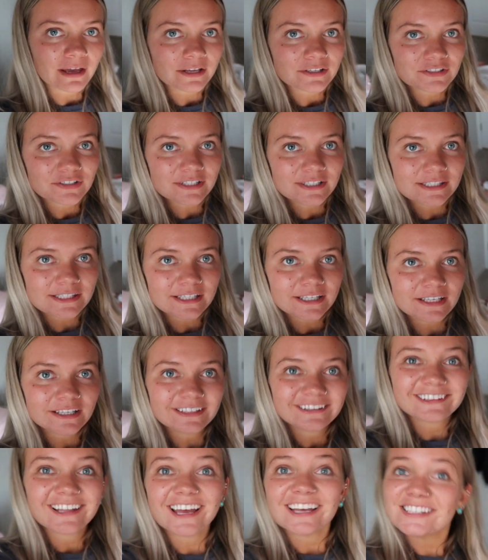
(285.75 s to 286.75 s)
As you can
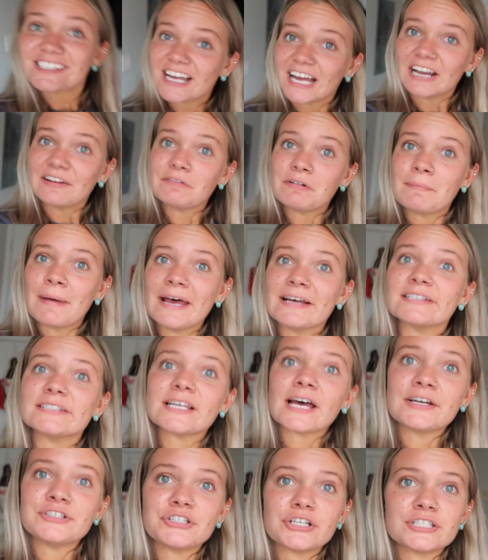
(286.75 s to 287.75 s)
see, it's kind of a mess.
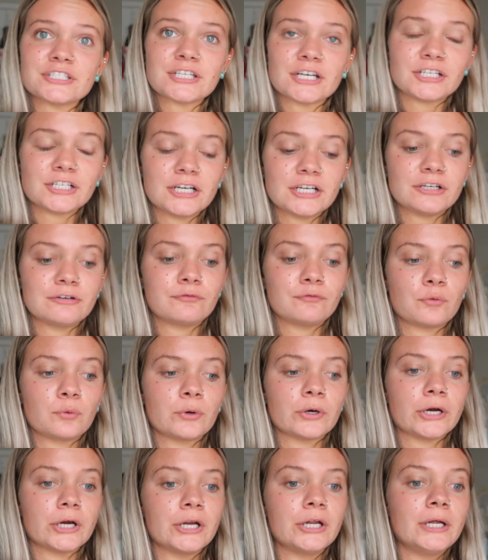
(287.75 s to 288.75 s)
I just decorated
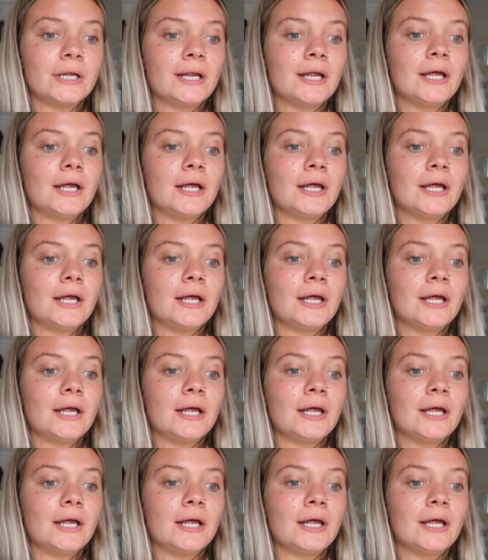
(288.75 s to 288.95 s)
for